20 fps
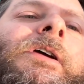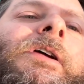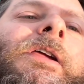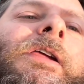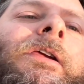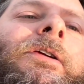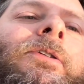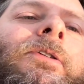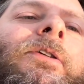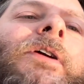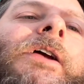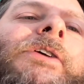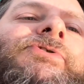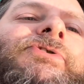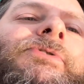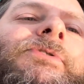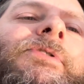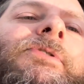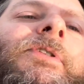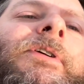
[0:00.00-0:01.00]
here
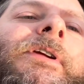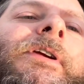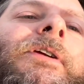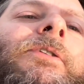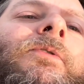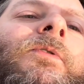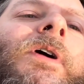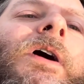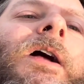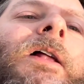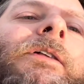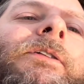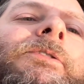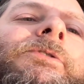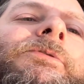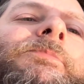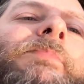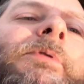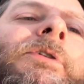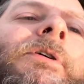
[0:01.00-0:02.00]
as you do at Eagle Rock
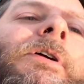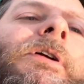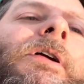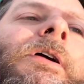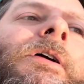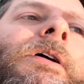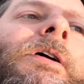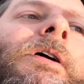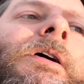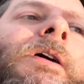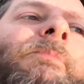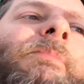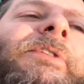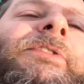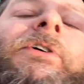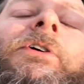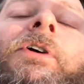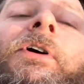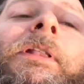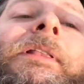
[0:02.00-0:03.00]
Loop,
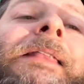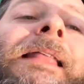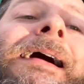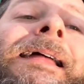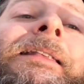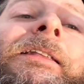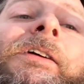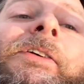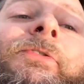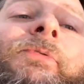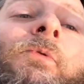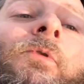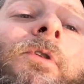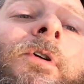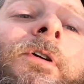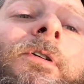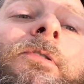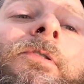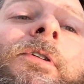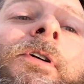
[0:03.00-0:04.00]
but there are a lot less
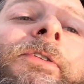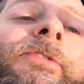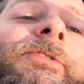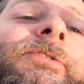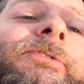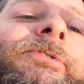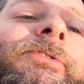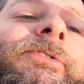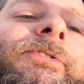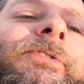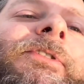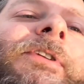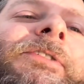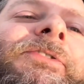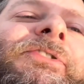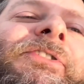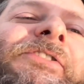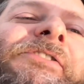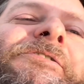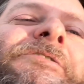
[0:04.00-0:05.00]
water crossings
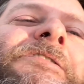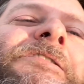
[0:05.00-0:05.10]
because